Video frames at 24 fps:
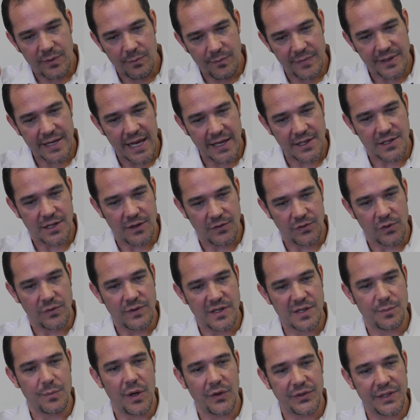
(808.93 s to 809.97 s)
takes it through
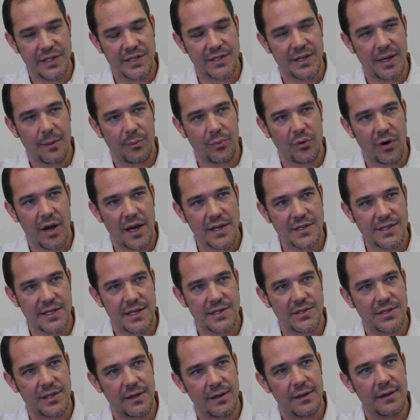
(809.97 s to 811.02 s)
this multi-step
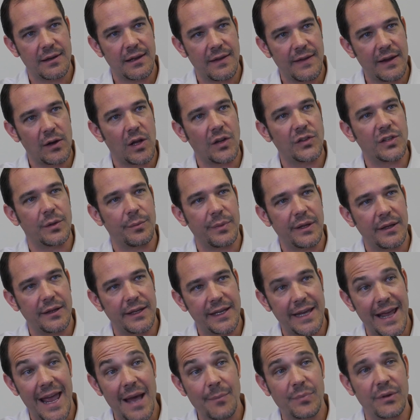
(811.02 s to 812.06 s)
process to then
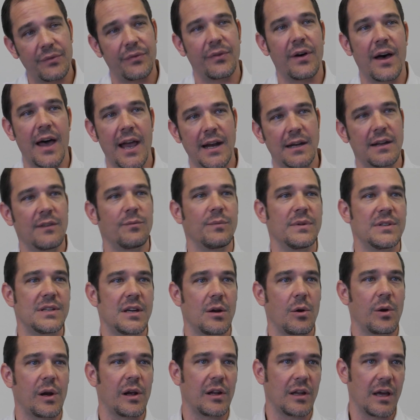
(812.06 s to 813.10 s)
ultimately amplify enough
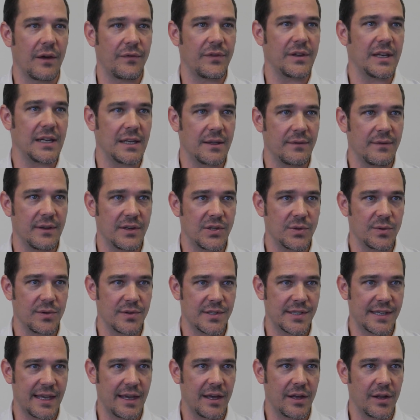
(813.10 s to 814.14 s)
material off the individual
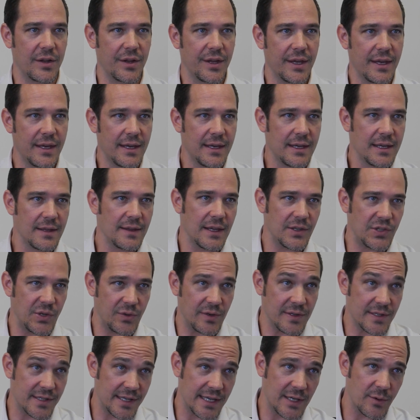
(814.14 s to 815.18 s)
cell that you
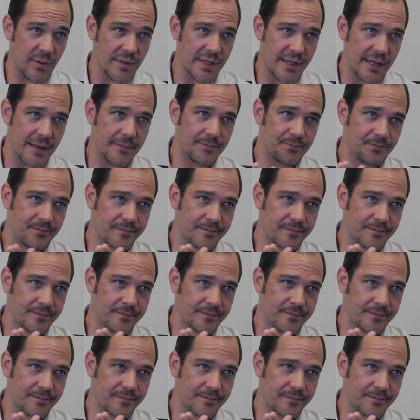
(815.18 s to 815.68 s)
can sequence it.